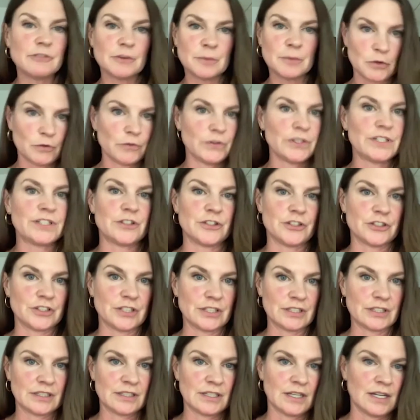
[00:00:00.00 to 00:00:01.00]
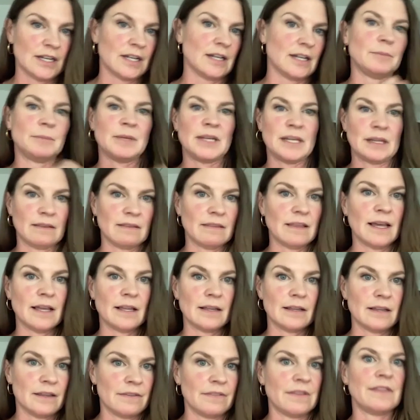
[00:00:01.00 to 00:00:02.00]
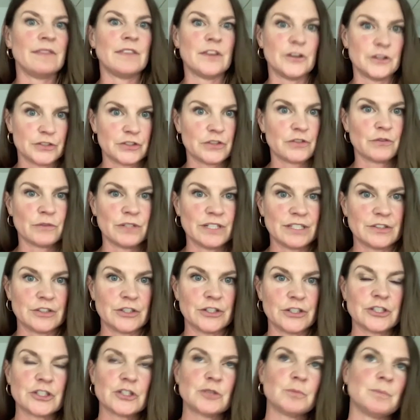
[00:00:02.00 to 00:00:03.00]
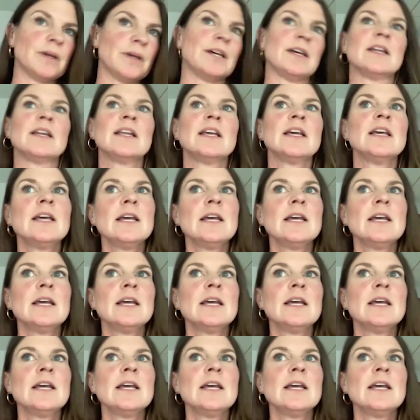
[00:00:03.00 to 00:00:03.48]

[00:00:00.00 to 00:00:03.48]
from the research that's done, I mean, that, and then there's the research, but,